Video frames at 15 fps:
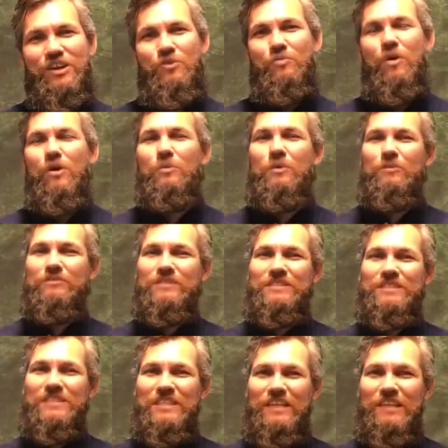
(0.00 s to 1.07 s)
what we
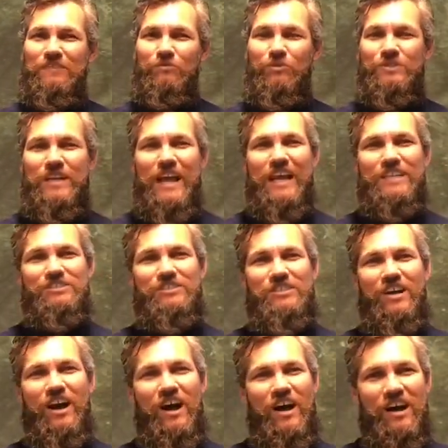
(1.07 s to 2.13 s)
received was actually
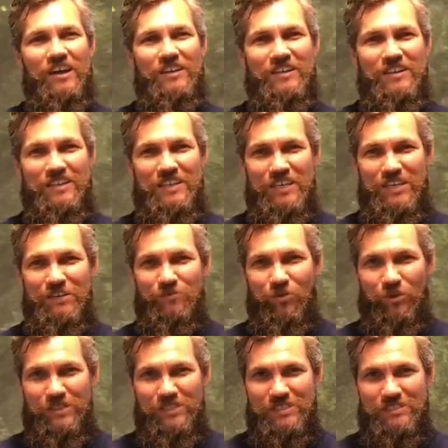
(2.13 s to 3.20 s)
on the
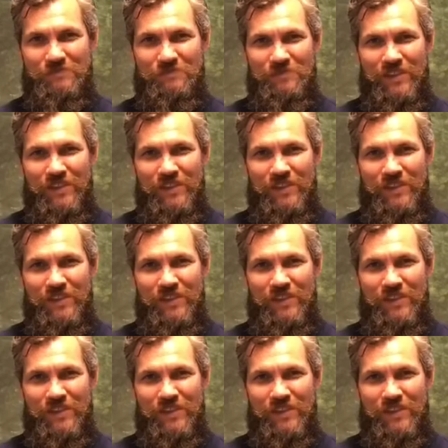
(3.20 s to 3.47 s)
invoice.